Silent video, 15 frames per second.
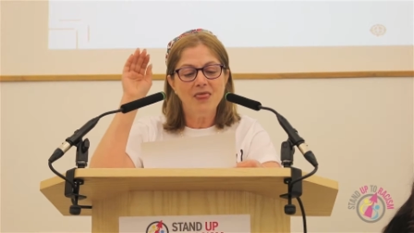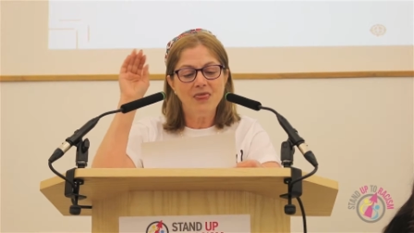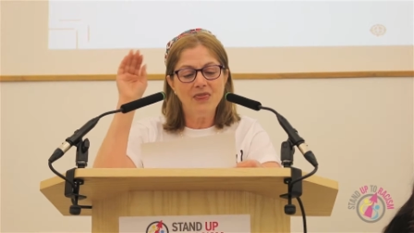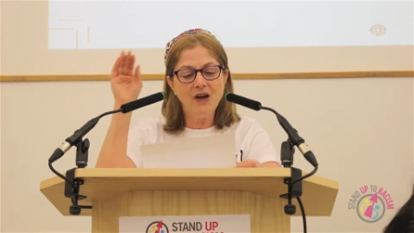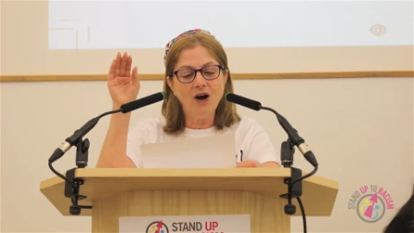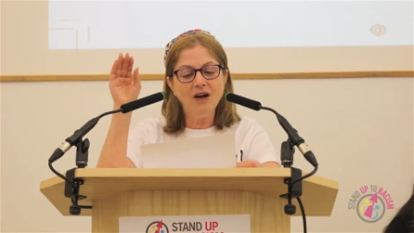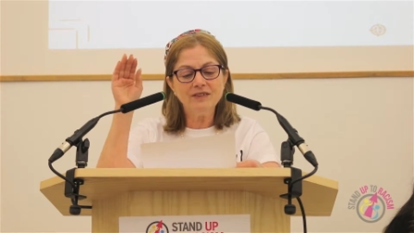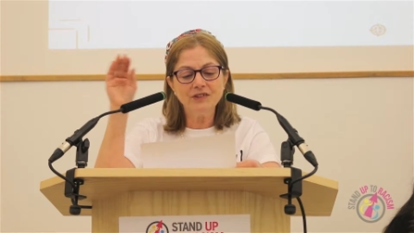
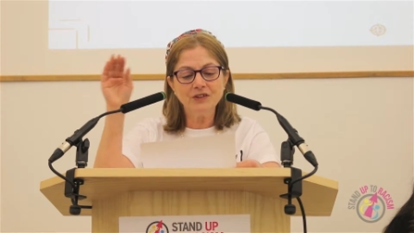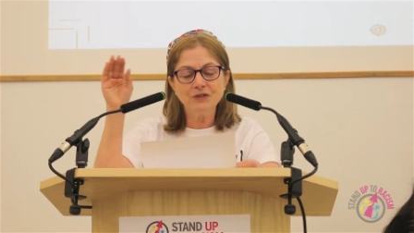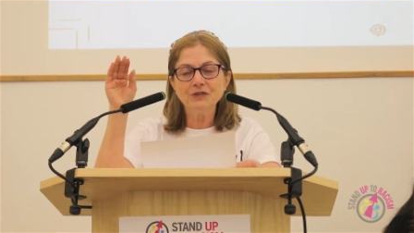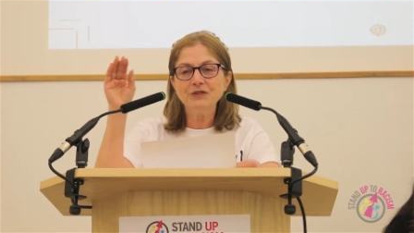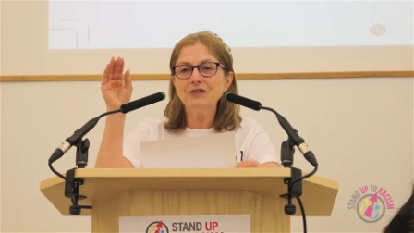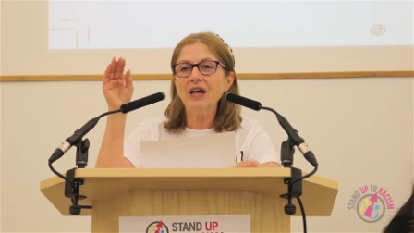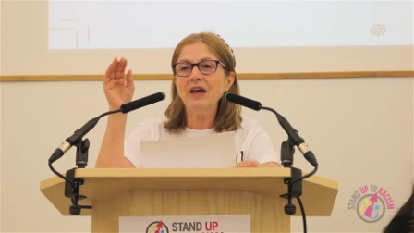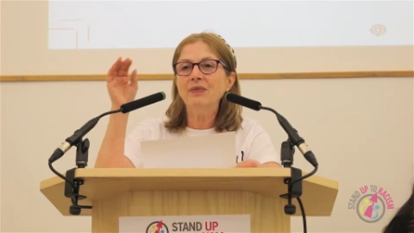the article
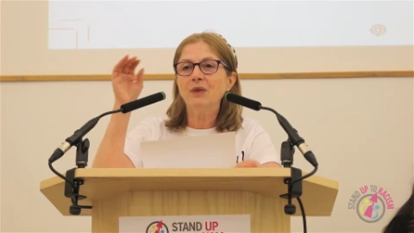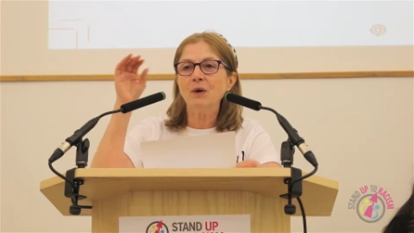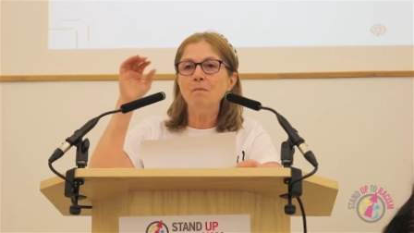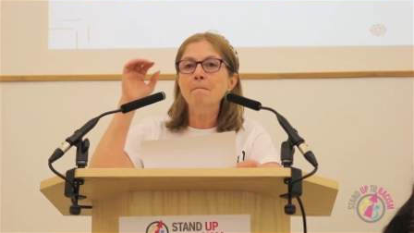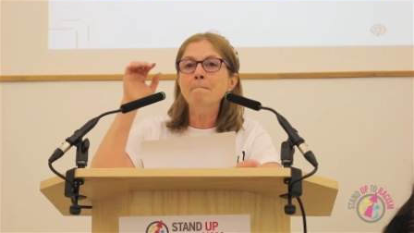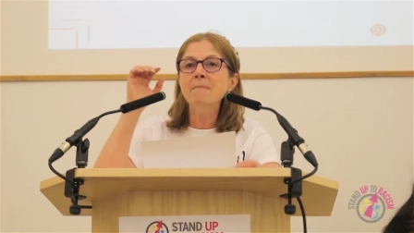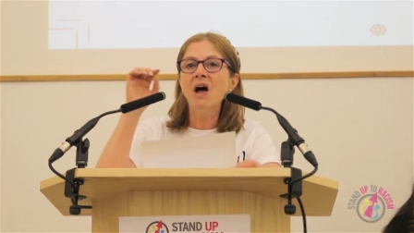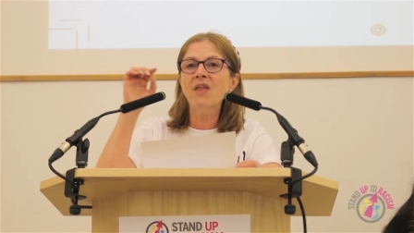said that
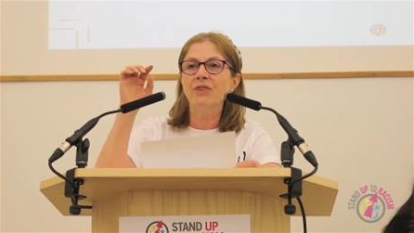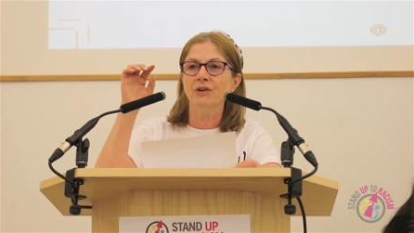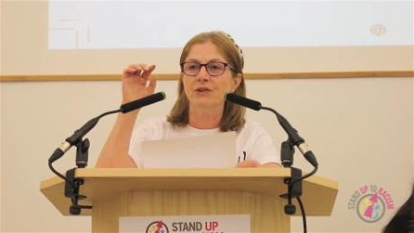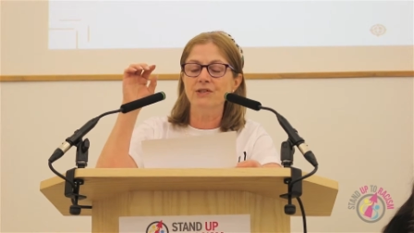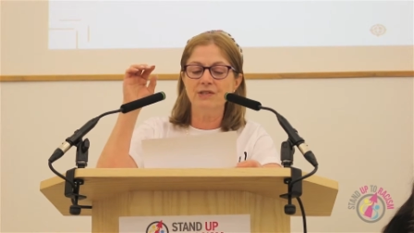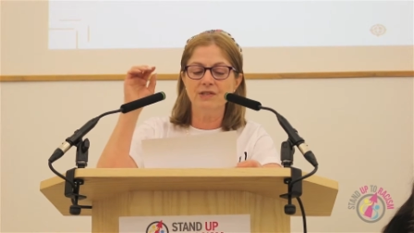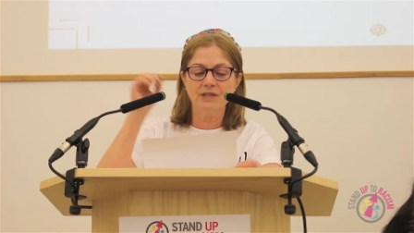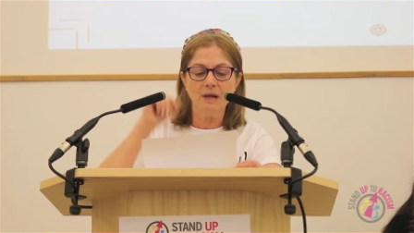
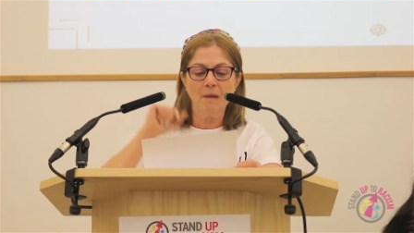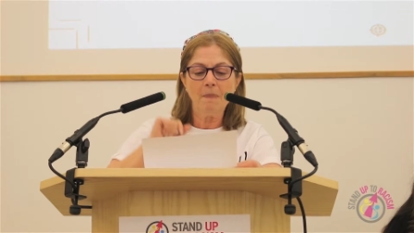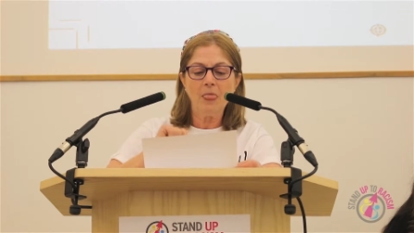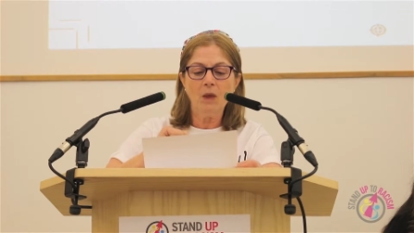mothers